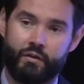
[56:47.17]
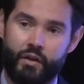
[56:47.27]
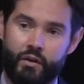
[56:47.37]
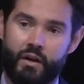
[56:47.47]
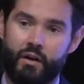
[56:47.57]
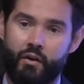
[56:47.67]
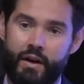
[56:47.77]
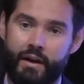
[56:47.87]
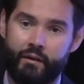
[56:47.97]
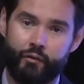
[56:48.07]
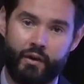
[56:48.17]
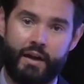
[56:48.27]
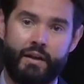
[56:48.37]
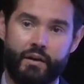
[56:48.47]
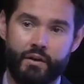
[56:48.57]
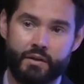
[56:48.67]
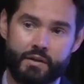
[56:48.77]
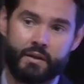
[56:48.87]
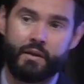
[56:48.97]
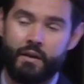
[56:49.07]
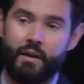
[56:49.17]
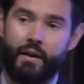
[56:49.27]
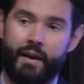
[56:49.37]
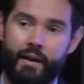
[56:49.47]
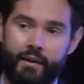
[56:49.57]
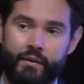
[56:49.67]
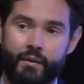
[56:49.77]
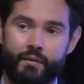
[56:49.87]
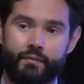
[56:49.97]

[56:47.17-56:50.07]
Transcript: of the unit at Grady for eight years, and